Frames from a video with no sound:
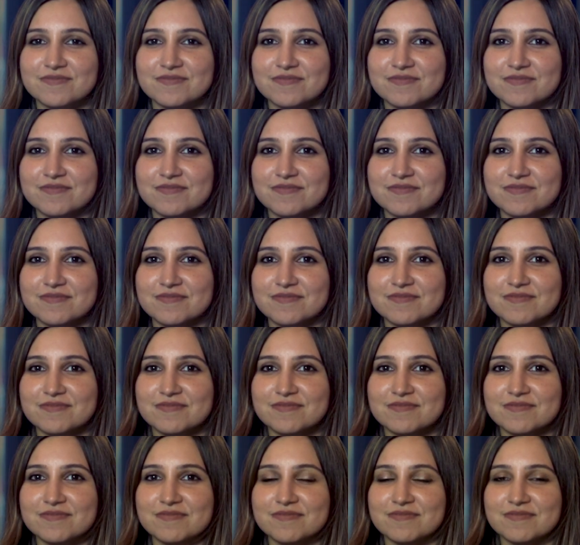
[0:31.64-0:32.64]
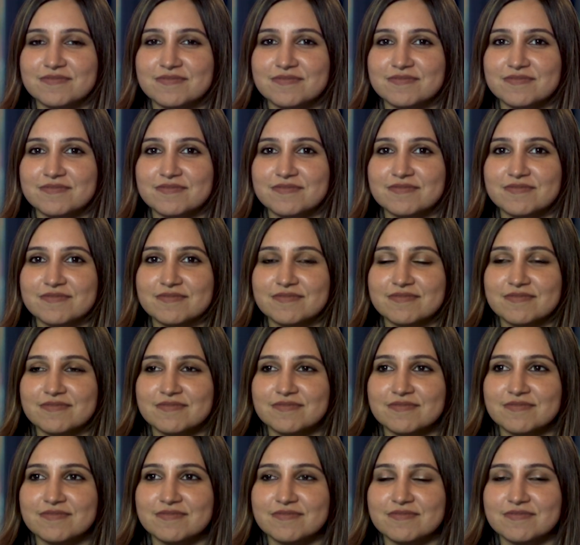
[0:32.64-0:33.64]

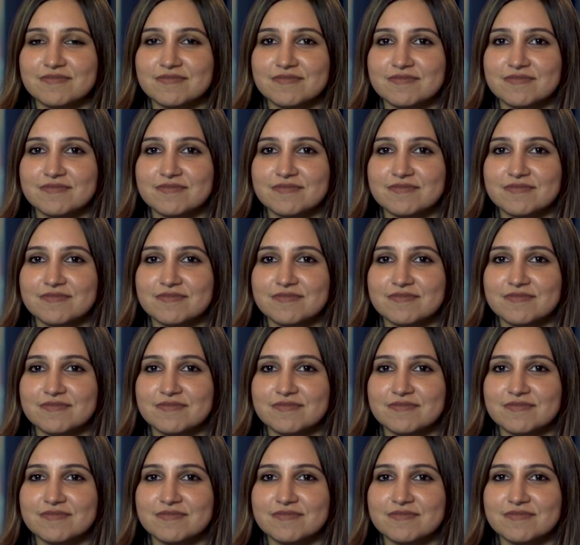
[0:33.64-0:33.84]
No words are spoken by the person on screen.